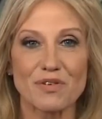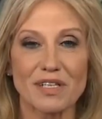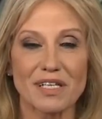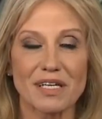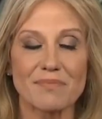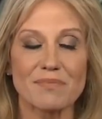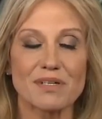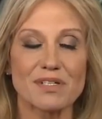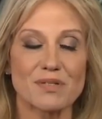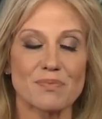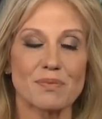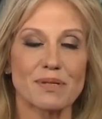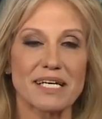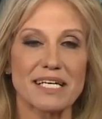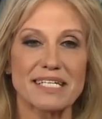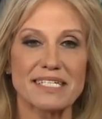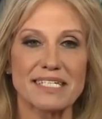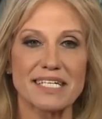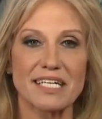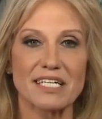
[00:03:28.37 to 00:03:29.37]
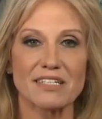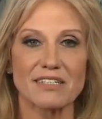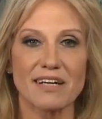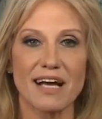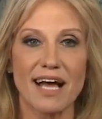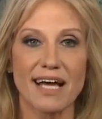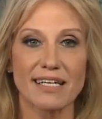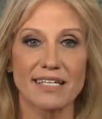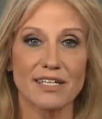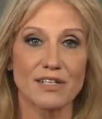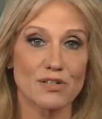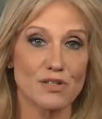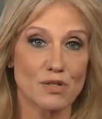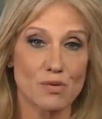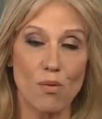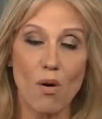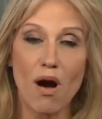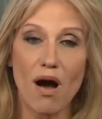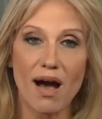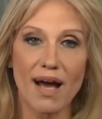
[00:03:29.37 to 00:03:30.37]
really misplaced here, and
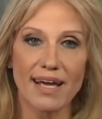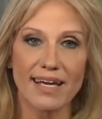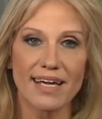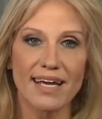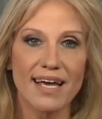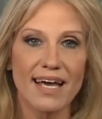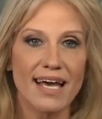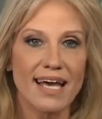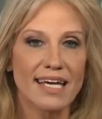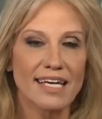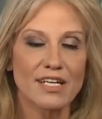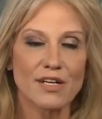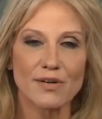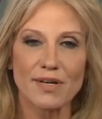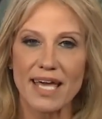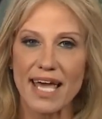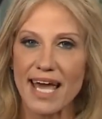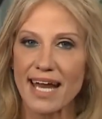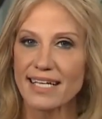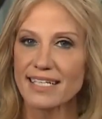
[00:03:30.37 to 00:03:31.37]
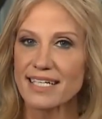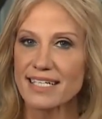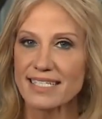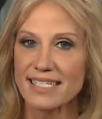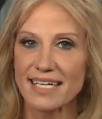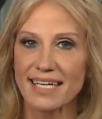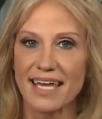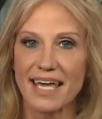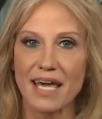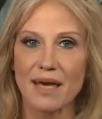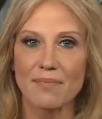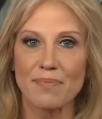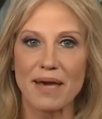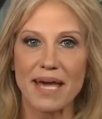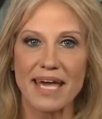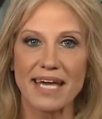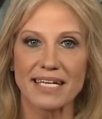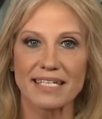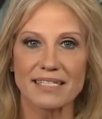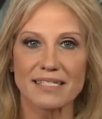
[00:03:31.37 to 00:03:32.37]
here's why. You know, candidates and
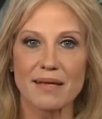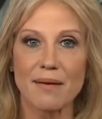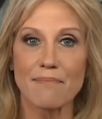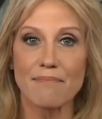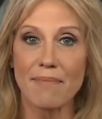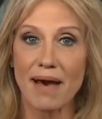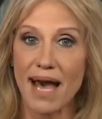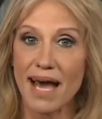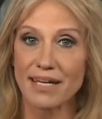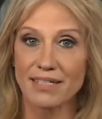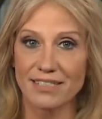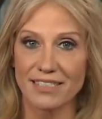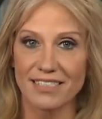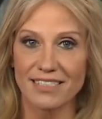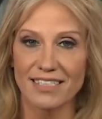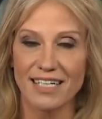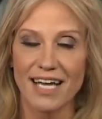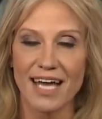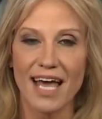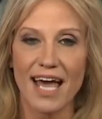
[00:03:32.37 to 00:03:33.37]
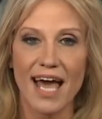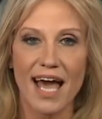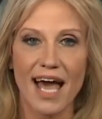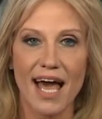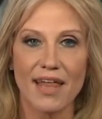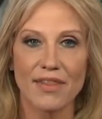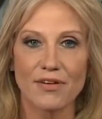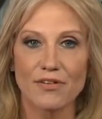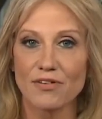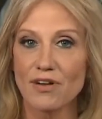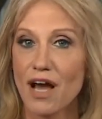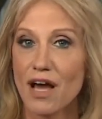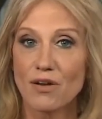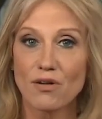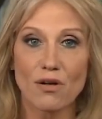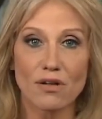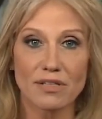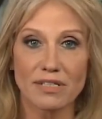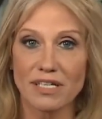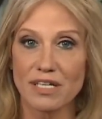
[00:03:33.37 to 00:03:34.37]
campaigns matter and they're not
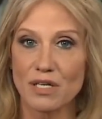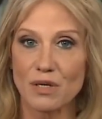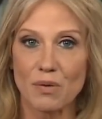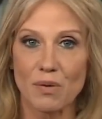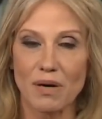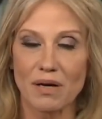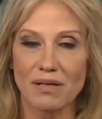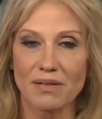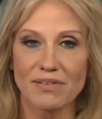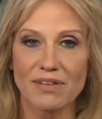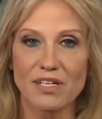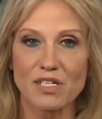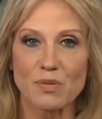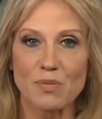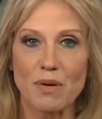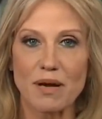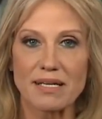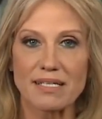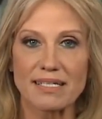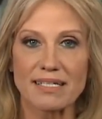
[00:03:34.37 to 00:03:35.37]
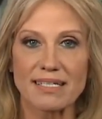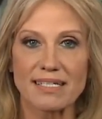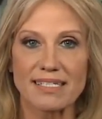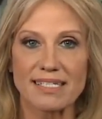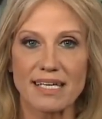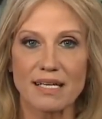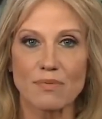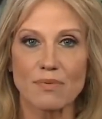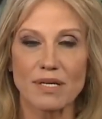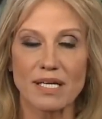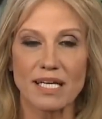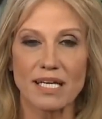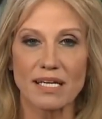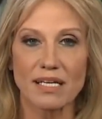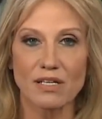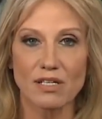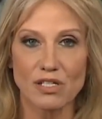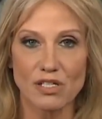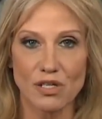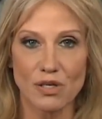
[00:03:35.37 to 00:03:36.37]
all equal. This president did what he
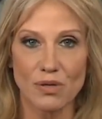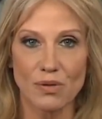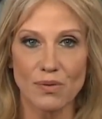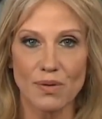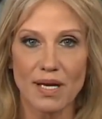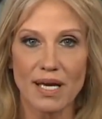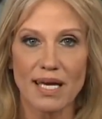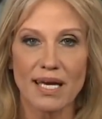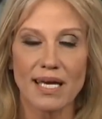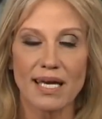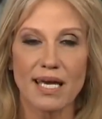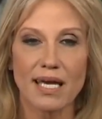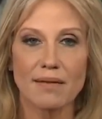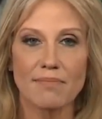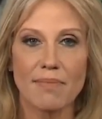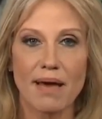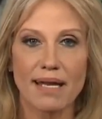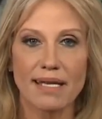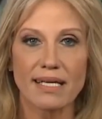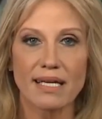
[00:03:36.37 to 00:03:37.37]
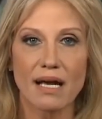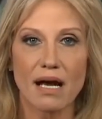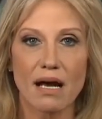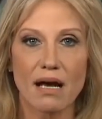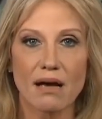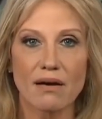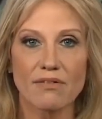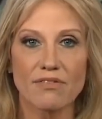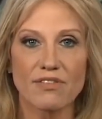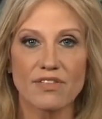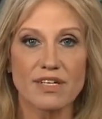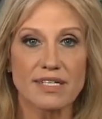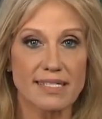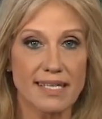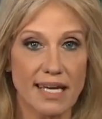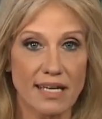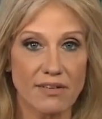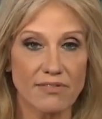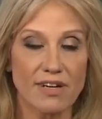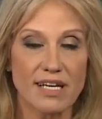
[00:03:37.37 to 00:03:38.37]
could do in many of the
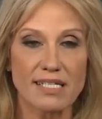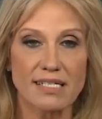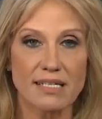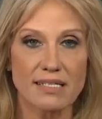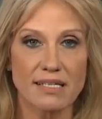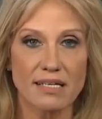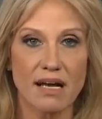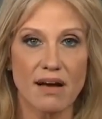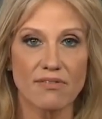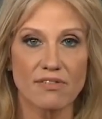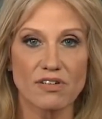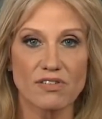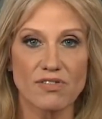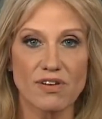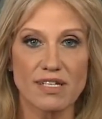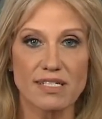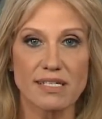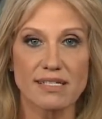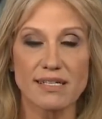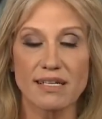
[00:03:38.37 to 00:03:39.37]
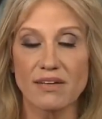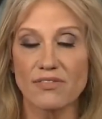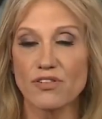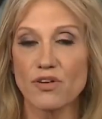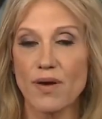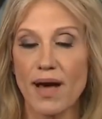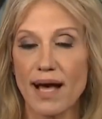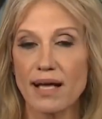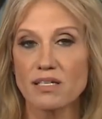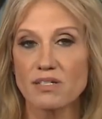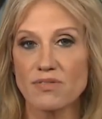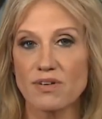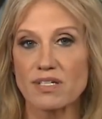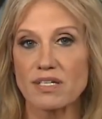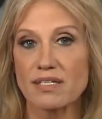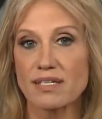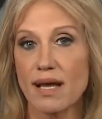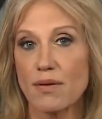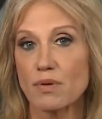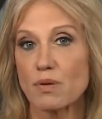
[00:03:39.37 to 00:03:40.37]
Senate races, the governor's races, and a few House
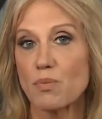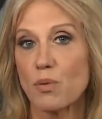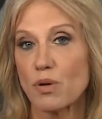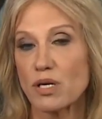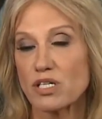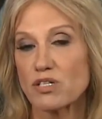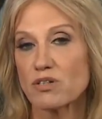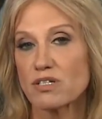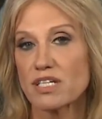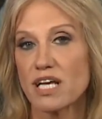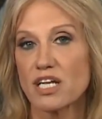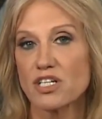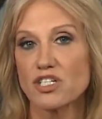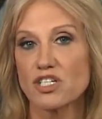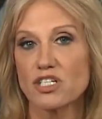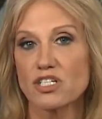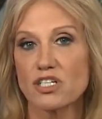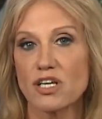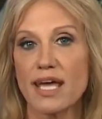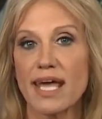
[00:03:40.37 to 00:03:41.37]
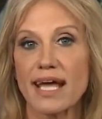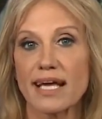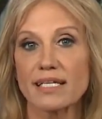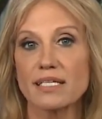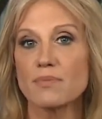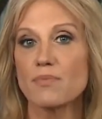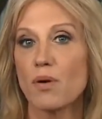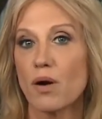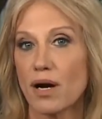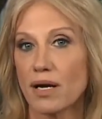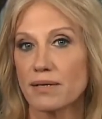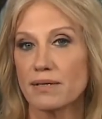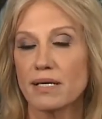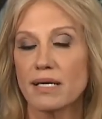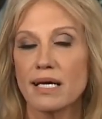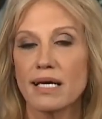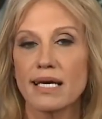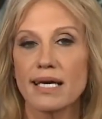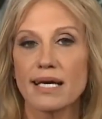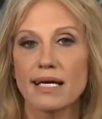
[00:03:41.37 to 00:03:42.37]
races. I would point your attention to Andy Barr,
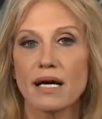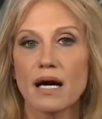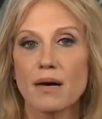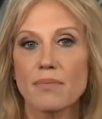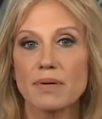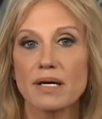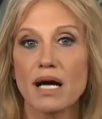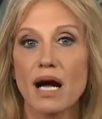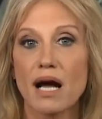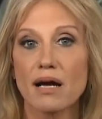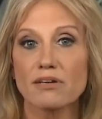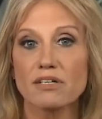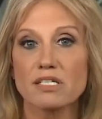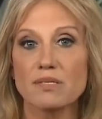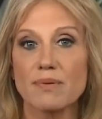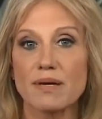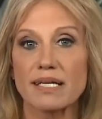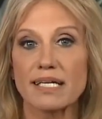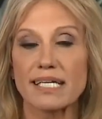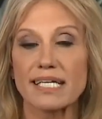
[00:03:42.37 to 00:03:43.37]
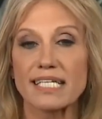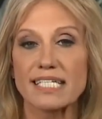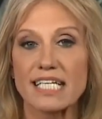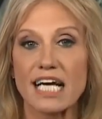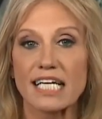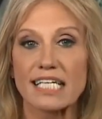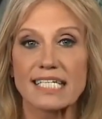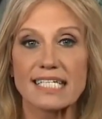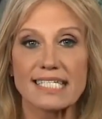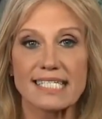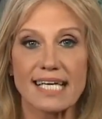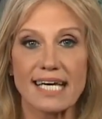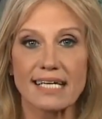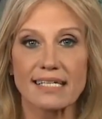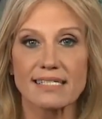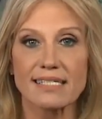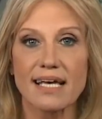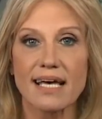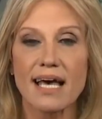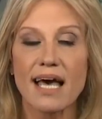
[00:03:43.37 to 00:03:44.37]
incumbent congressman in Kentucky
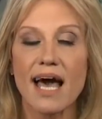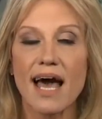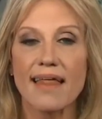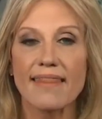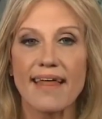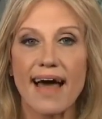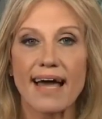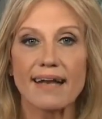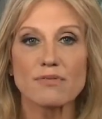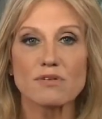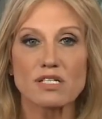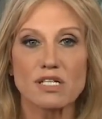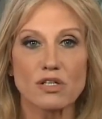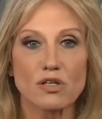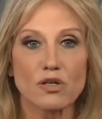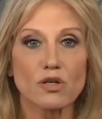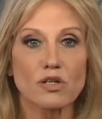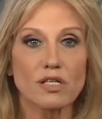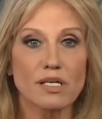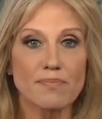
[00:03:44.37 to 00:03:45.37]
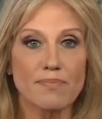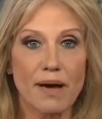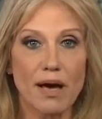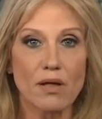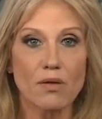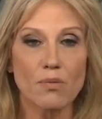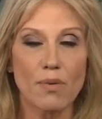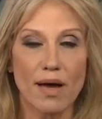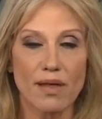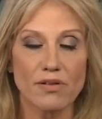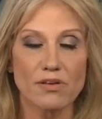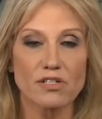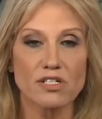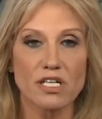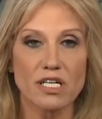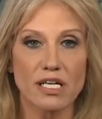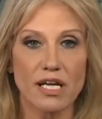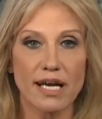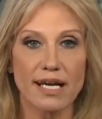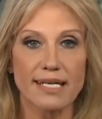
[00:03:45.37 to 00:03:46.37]
6. That was an early bellwether
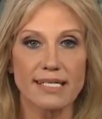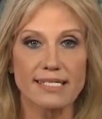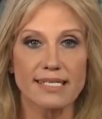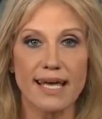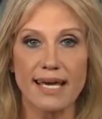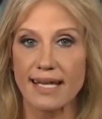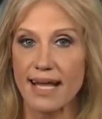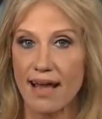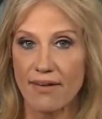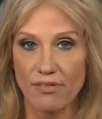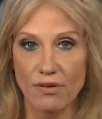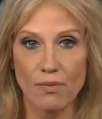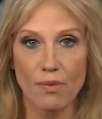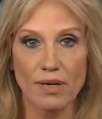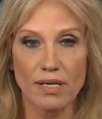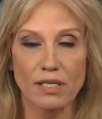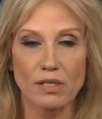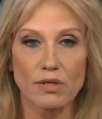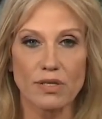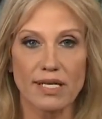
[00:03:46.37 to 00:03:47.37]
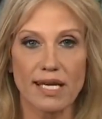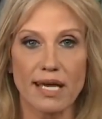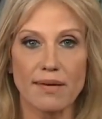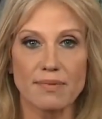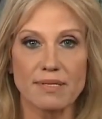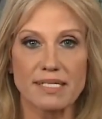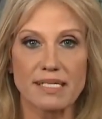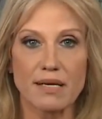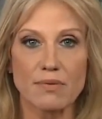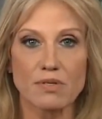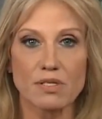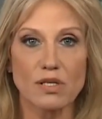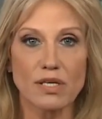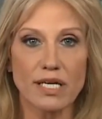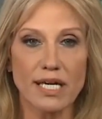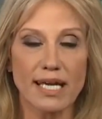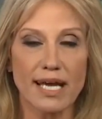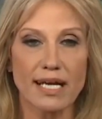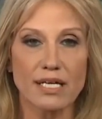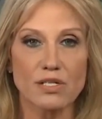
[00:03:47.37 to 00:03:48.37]
tonight that everyone, including ABC, was
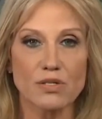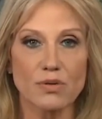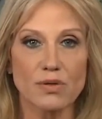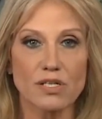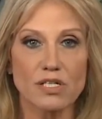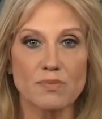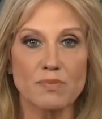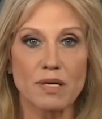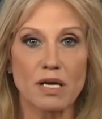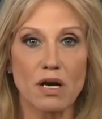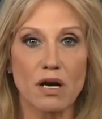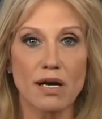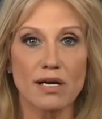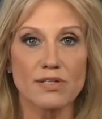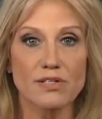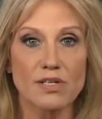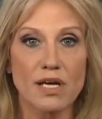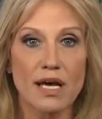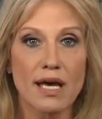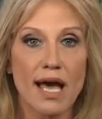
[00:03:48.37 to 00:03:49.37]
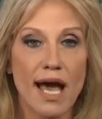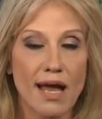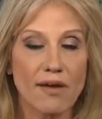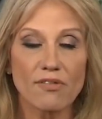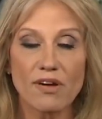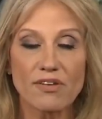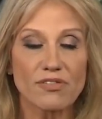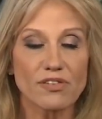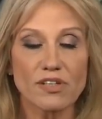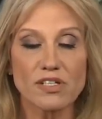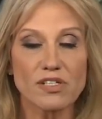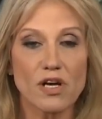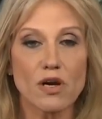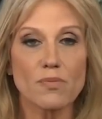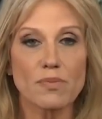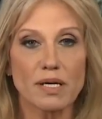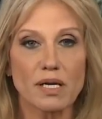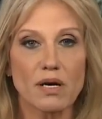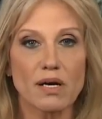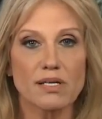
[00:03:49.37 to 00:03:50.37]
looking at, George, because, and rightfully so,
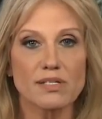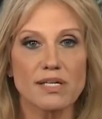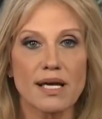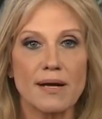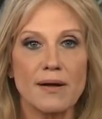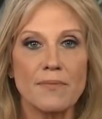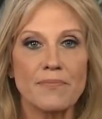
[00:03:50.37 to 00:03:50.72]
because